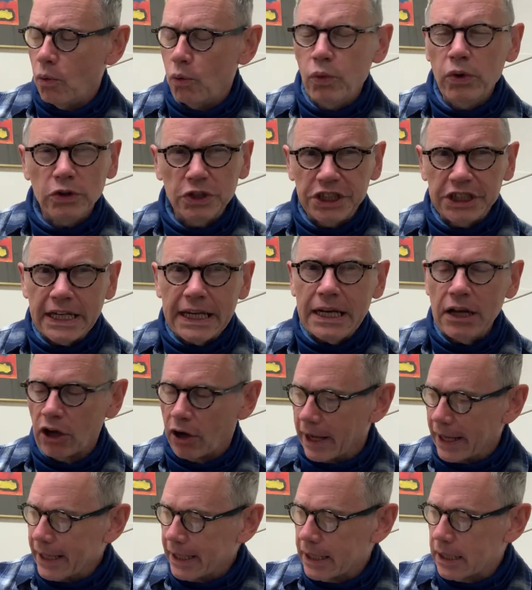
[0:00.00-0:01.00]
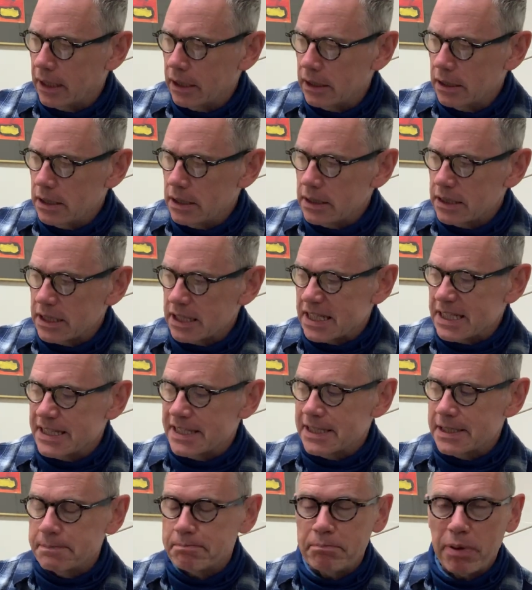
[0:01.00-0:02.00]
Will she like the
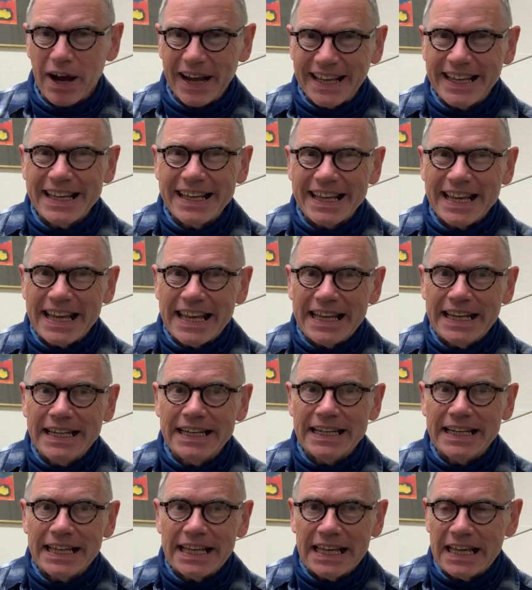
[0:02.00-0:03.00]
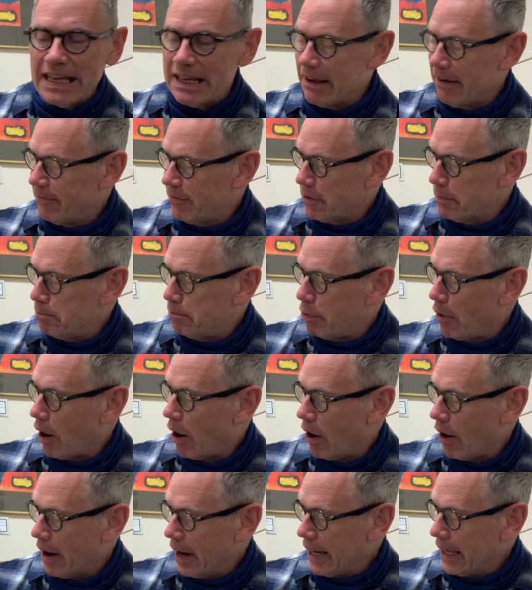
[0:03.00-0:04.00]
spiky leaved
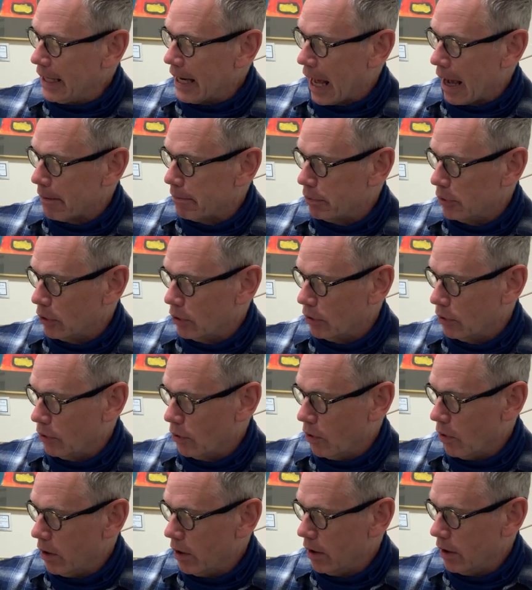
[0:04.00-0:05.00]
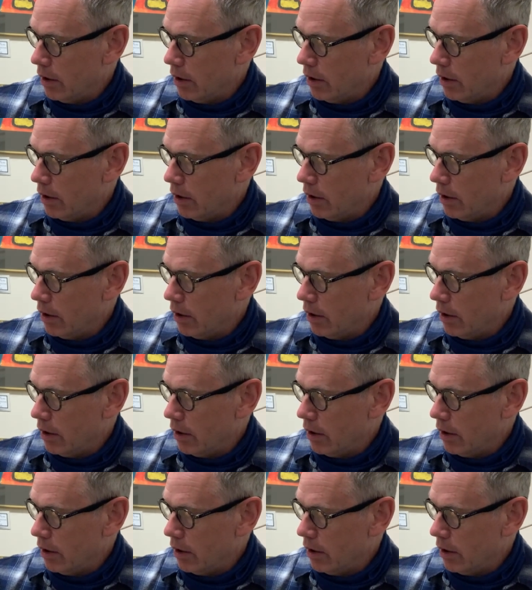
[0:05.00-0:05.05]
pineapple?